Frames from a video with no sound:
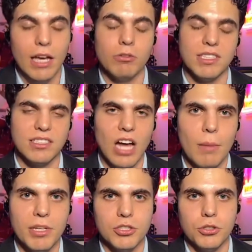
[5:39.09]
It was his
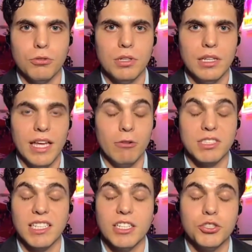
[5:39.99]
top issue. It
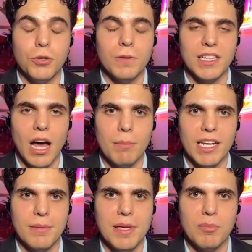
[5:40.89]
was an issue that not
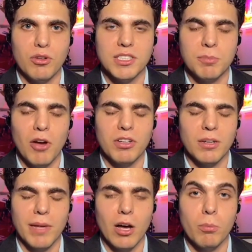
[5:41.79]
many people had
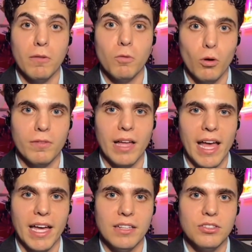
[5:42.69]
spoken about
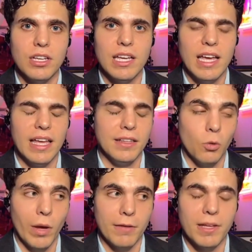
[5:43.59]
beforehand in
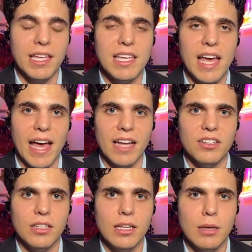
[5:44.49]
the way that he had.
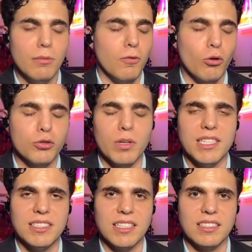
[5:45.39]
Before
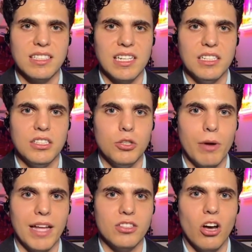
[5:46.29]
2016,
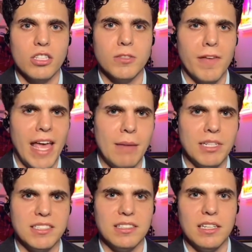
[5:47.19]
you had talks of
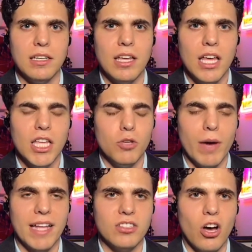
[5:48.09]
amnesty.
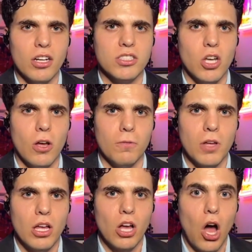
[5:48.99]
You had talks
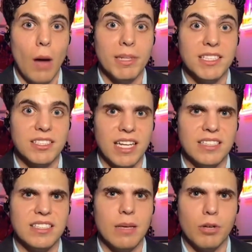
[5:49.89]
of common
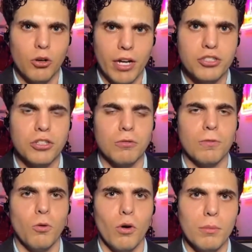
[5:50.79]
sense immigration
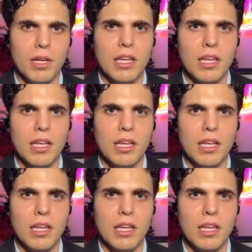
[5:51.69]
reform.